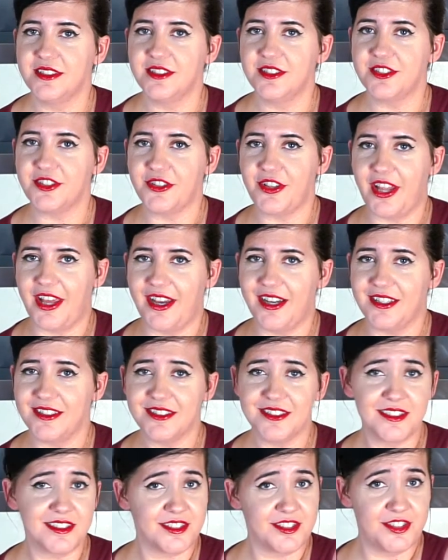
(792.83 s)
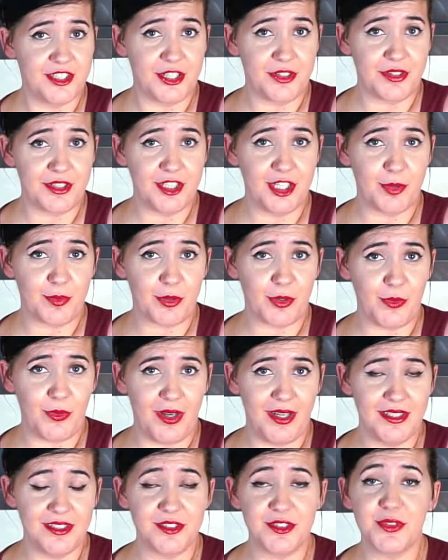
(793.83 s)
So now, secret number
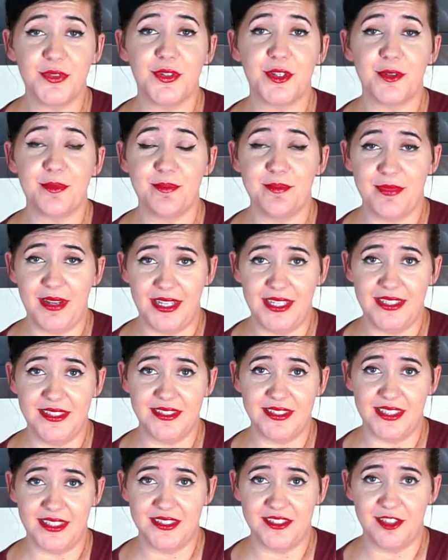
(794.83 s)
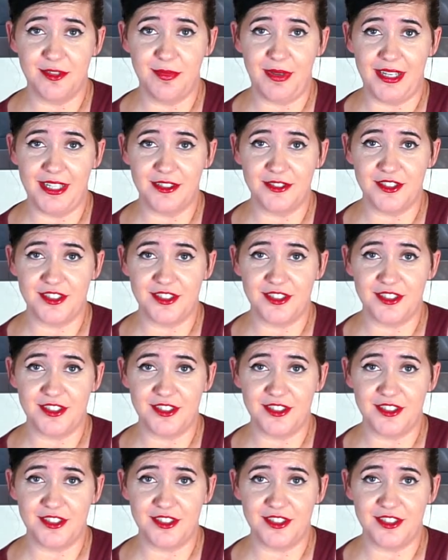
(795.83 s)
1 to an amazing tomato